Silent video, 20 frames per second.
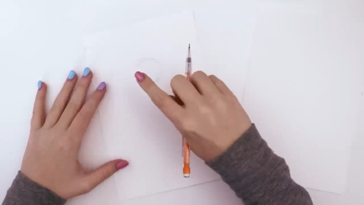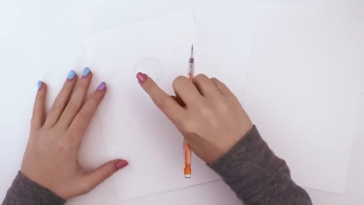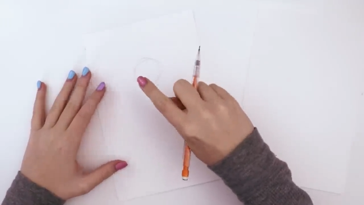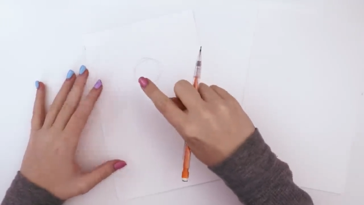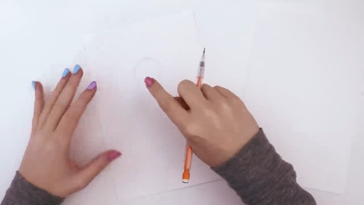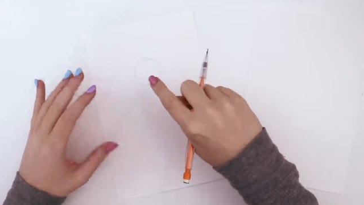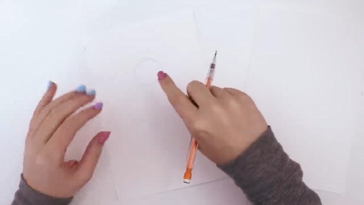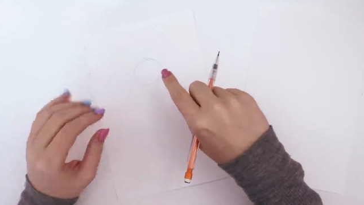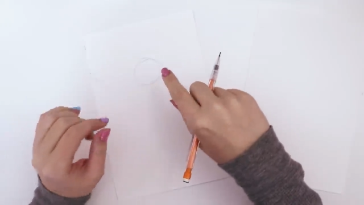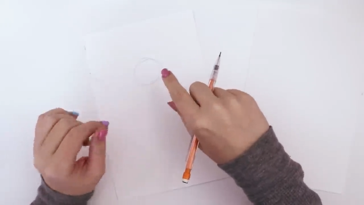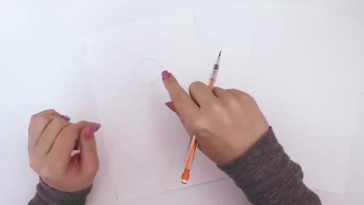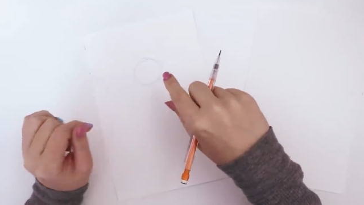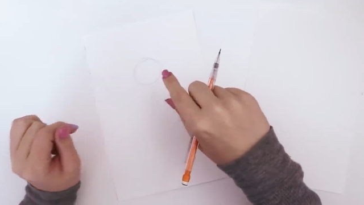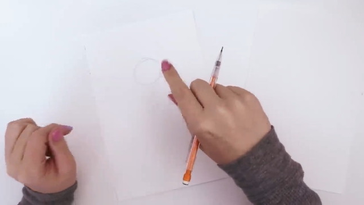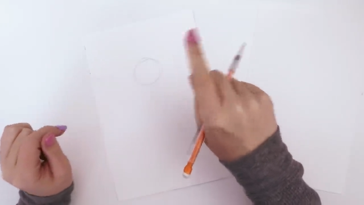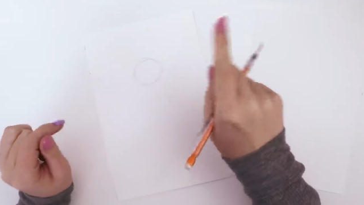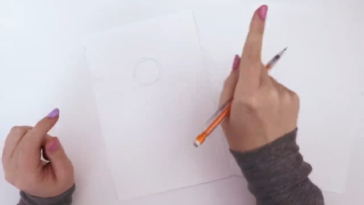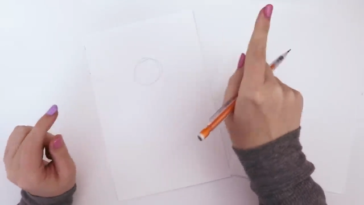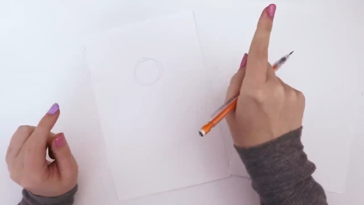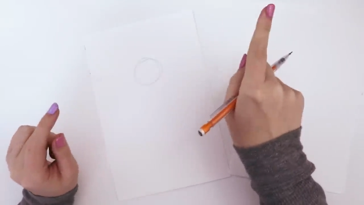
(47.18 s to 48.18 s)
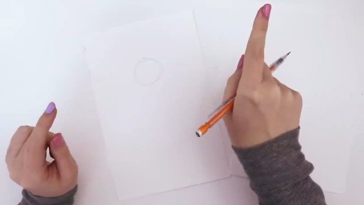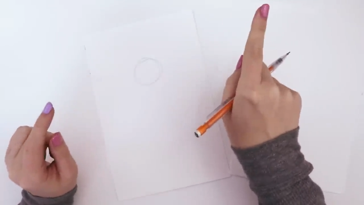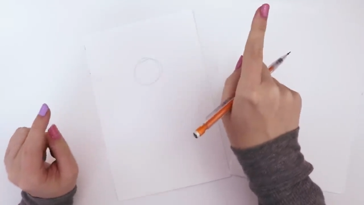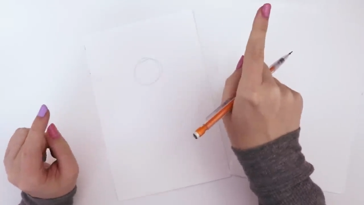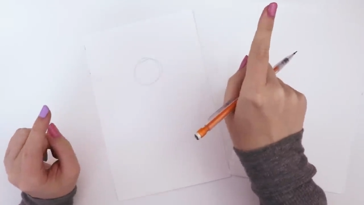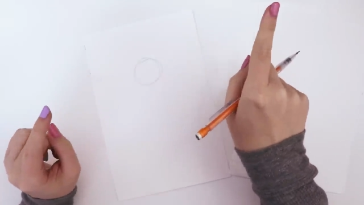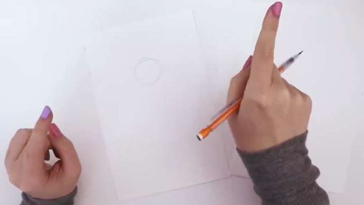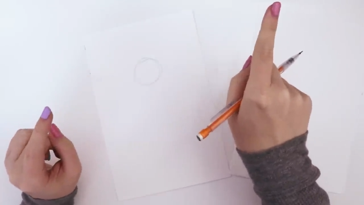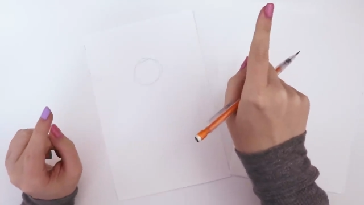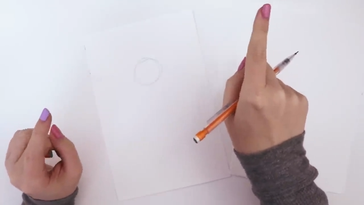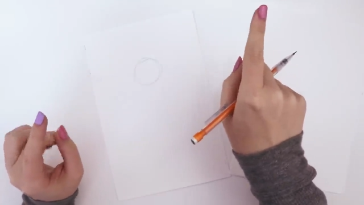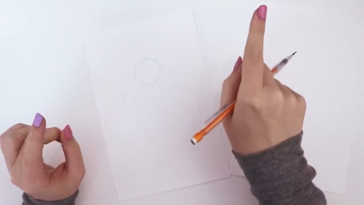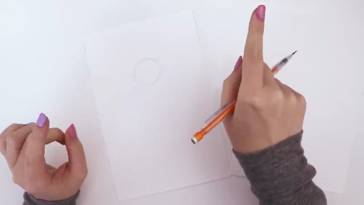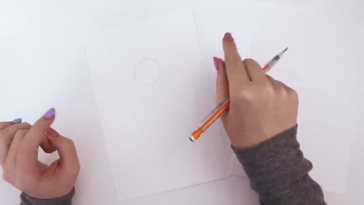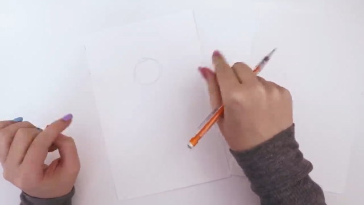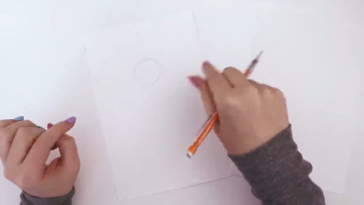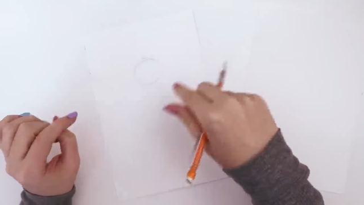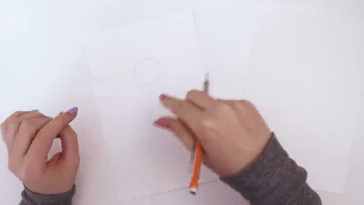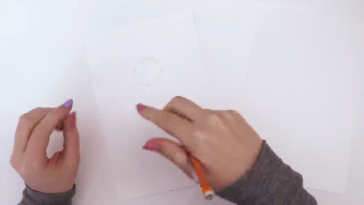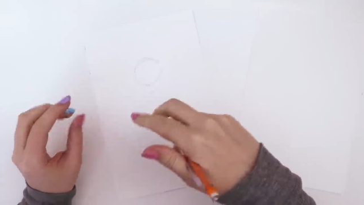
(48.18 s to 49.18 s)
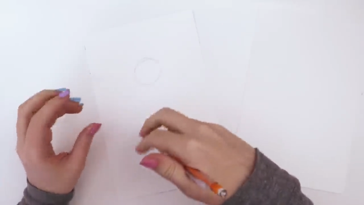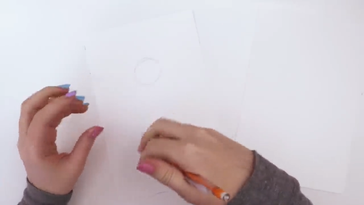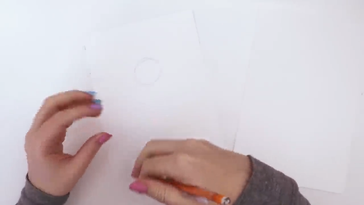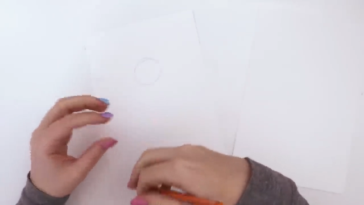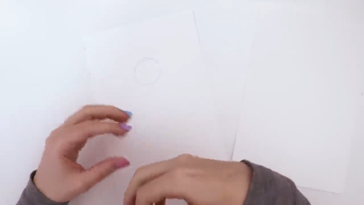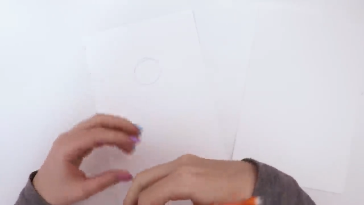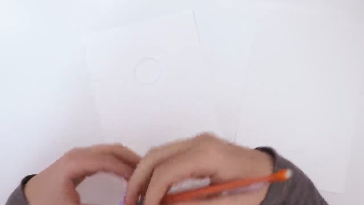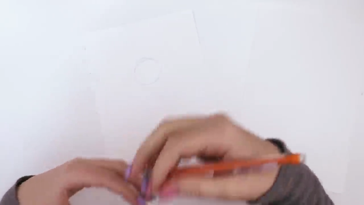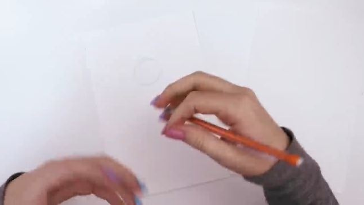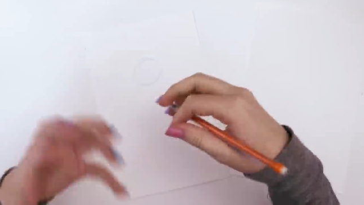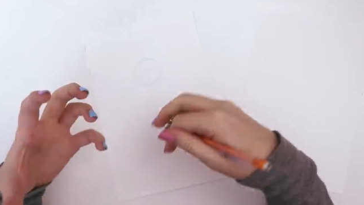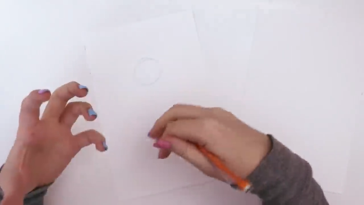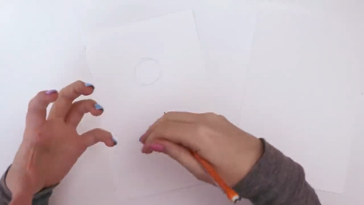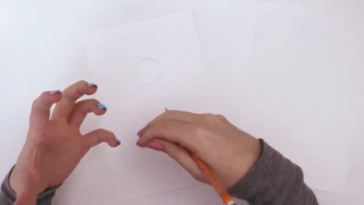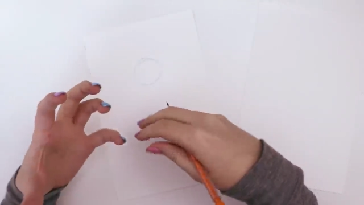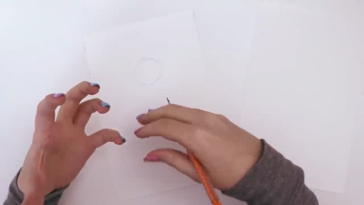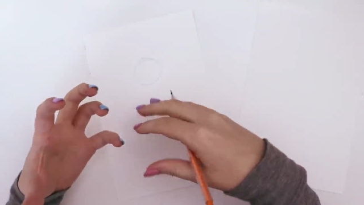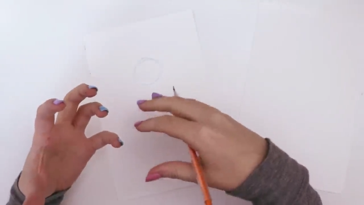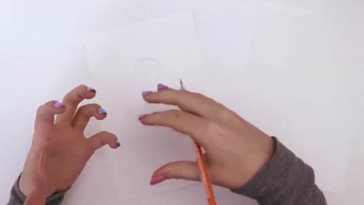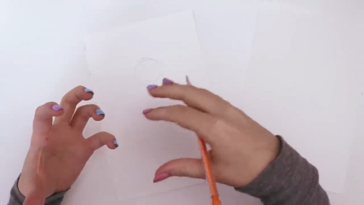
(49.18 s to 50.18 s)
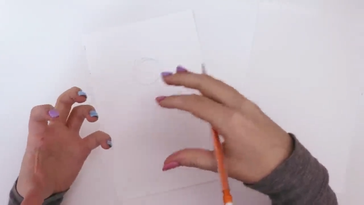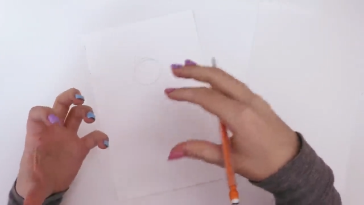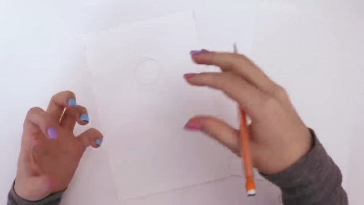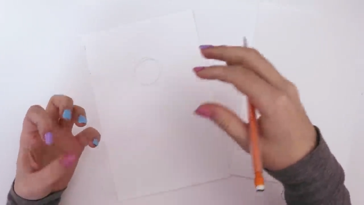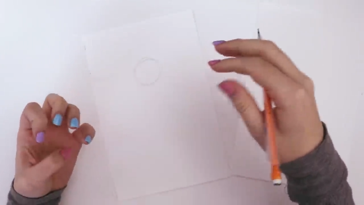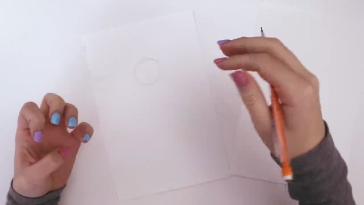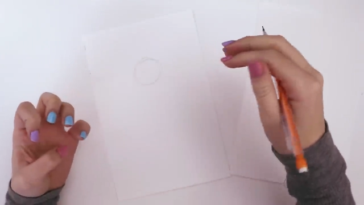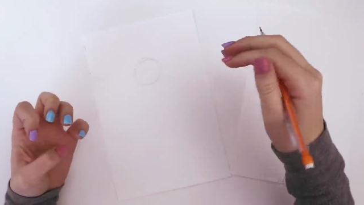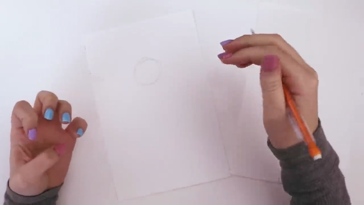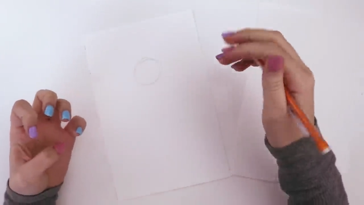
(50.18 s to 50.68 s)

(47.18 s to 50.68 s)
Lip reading: Nobody's mouth can be seen.